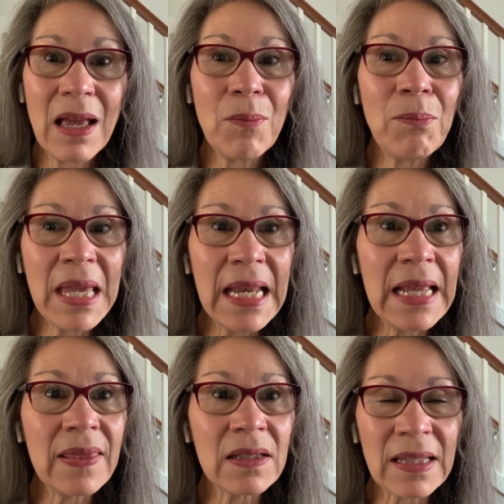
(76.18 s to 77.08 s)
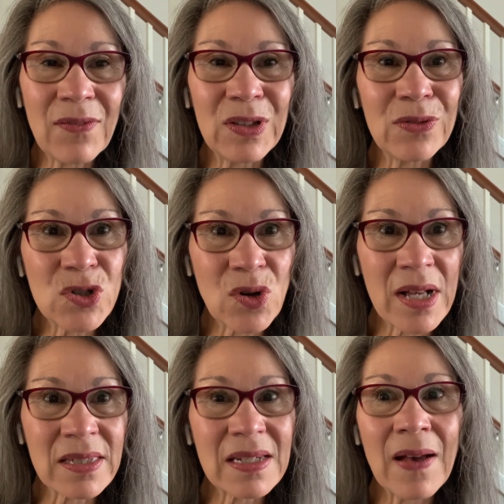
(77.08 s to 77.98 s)
meeting the level of
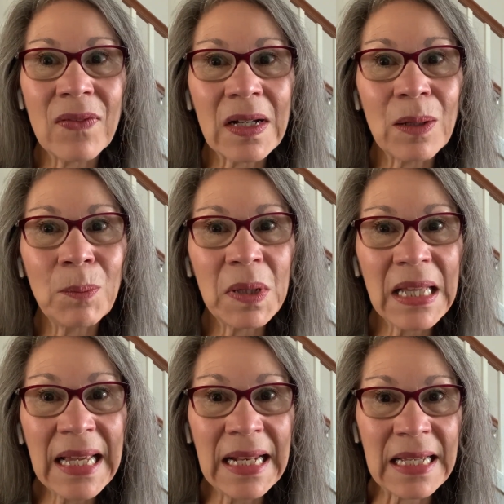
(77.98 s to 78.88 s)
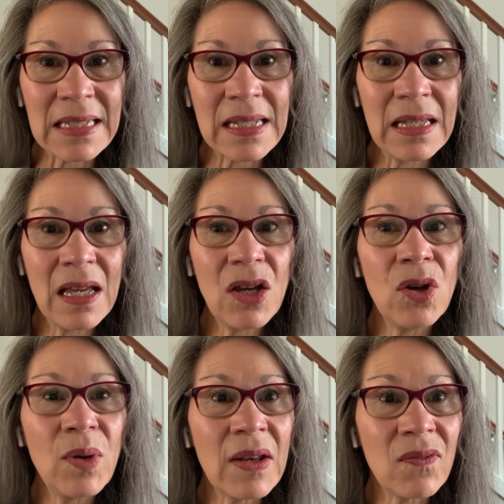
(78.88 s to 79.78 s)
trust of the complainant
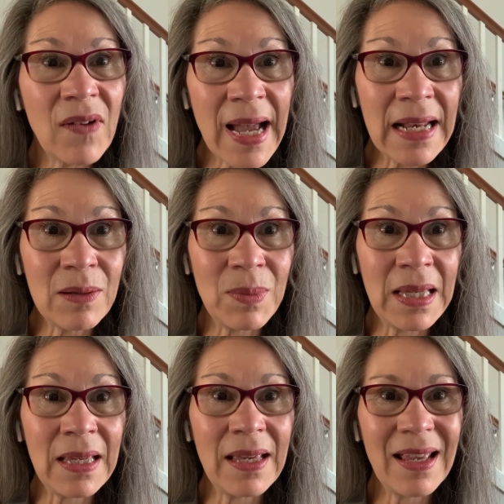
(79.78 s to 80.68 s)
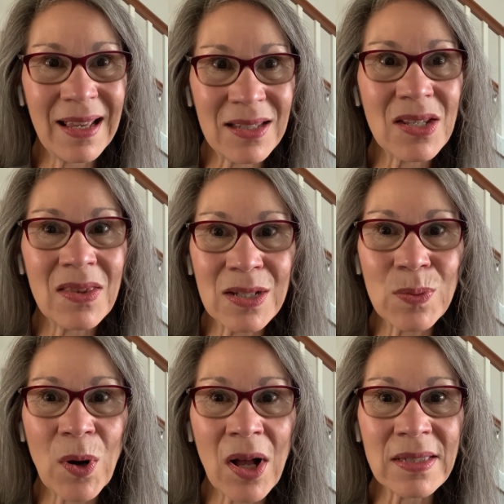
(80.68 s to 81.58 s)
who invited me into this
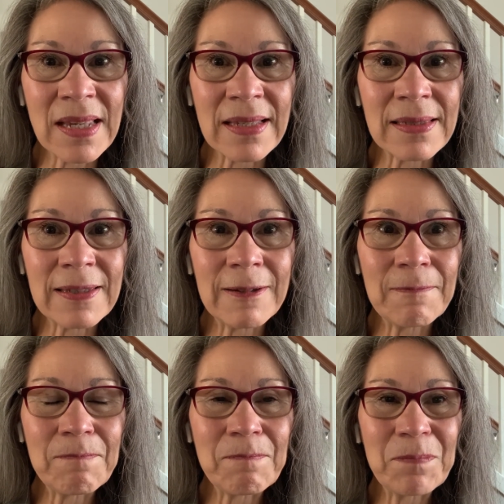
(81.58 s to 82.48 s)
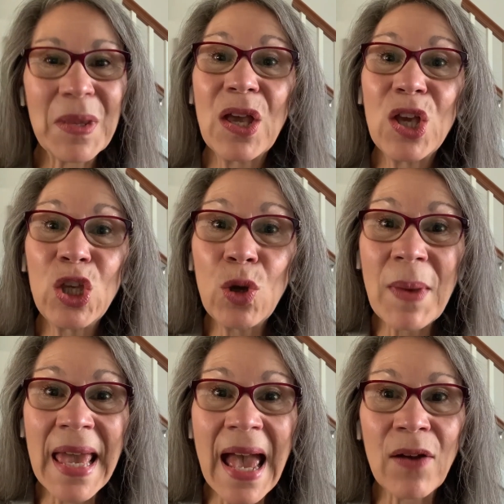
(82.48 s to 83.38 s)
process. You
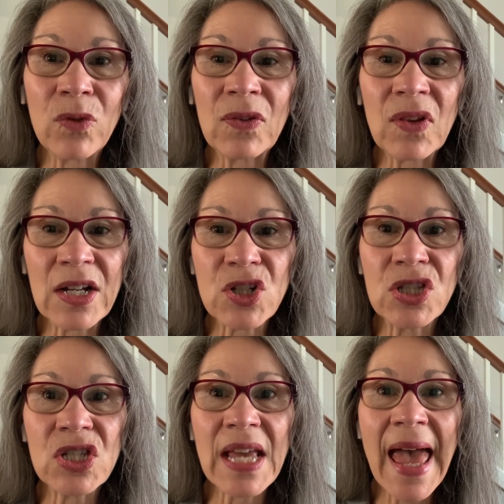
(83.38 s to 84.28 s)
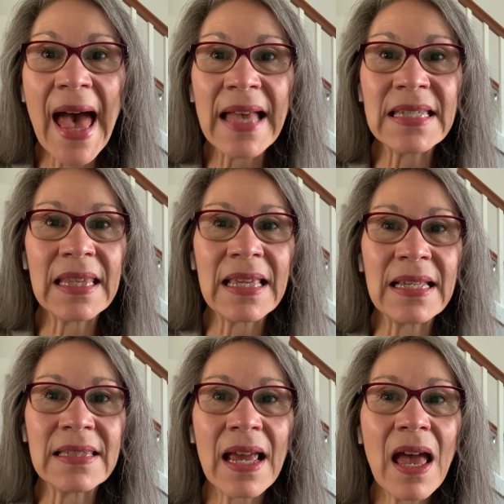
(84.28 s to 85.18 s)
may have reflections to add to these,